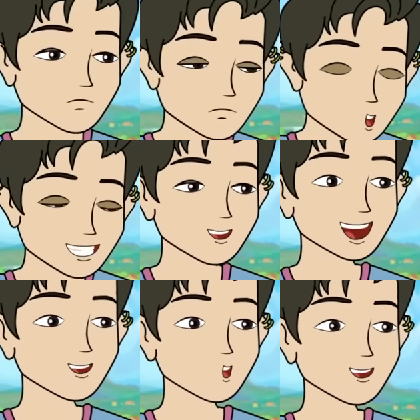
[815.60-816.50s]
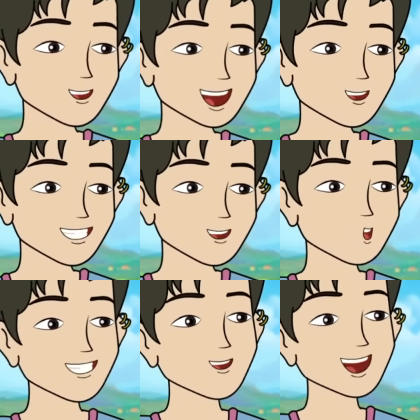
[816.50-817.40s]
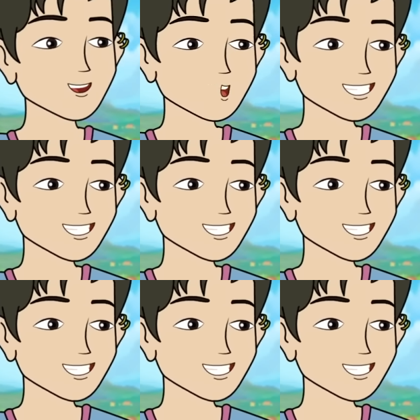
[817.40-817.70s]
Well, it would be awesome then.